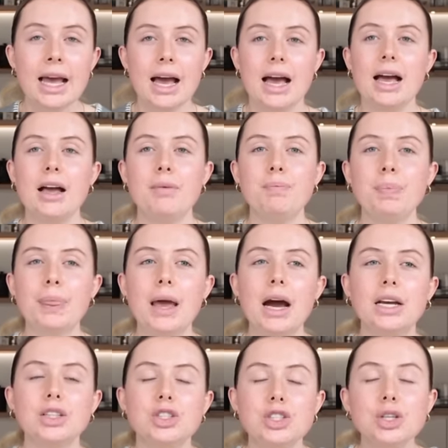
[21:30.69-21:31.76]
Um, I
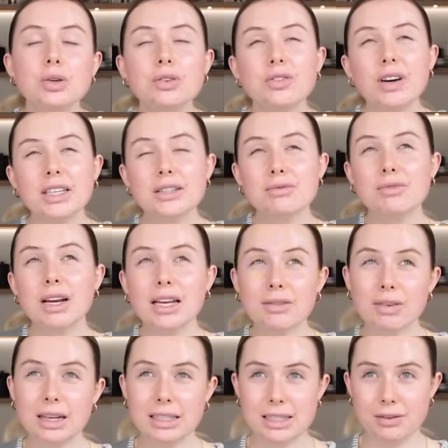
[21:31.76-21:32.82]
do find it really,
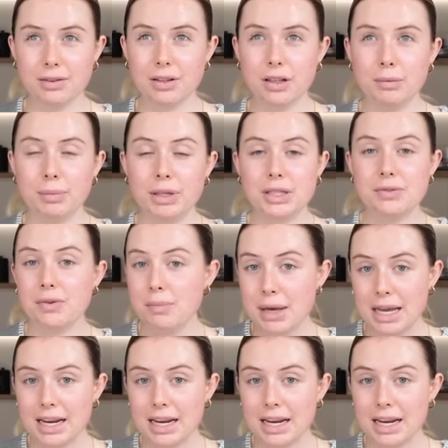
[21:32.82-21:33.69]
really difficult because for me,